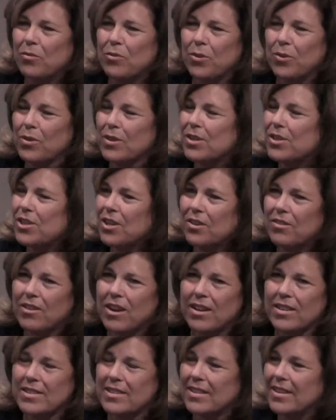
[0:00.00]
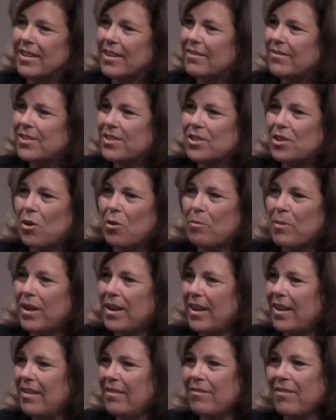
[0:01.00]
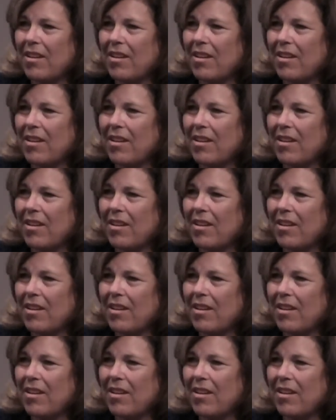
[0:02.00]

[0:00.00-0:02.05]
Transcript: through the generosity of so many